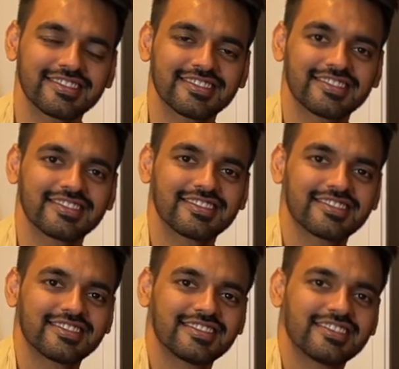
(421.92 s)

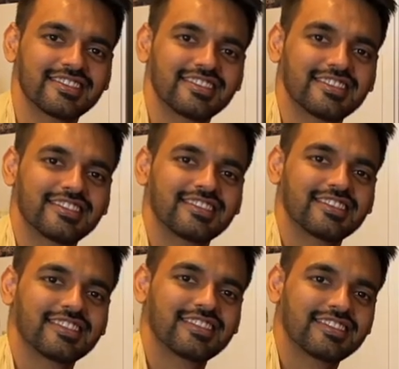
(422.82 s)

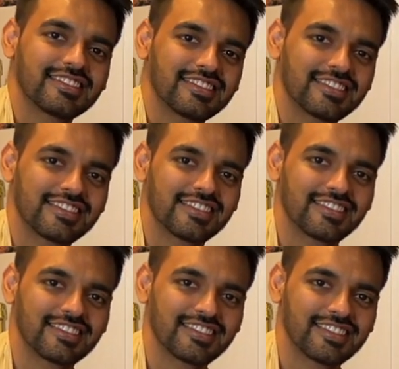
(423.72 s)

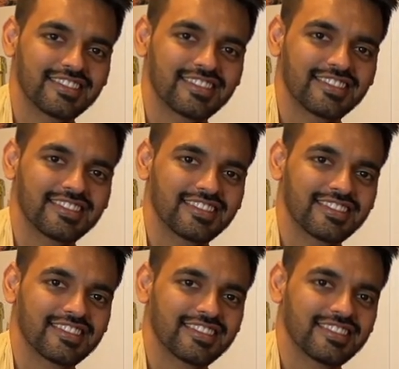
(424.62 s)

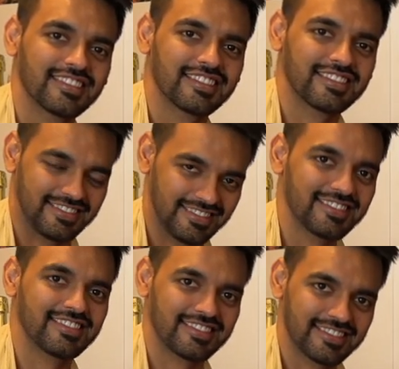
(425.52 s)

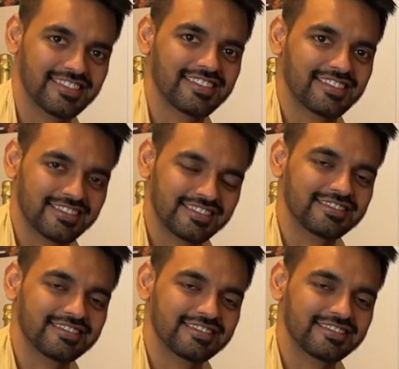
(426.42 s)
No words are spoken by the person on screen.